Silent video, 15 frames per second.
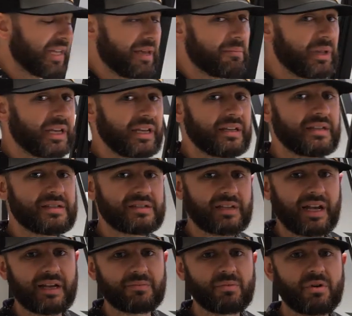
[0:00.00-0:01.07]
laminated
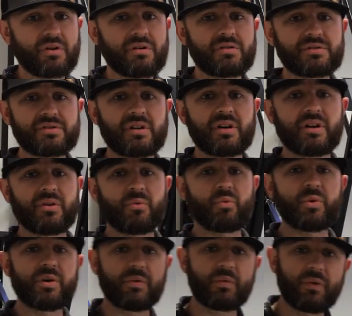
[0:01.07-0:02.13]
sidewalls,
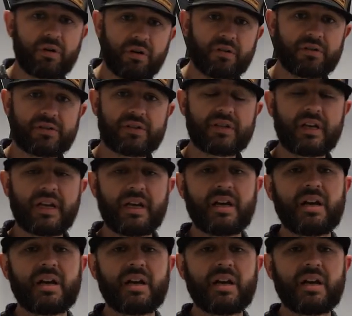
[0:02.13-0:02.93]
rear walls,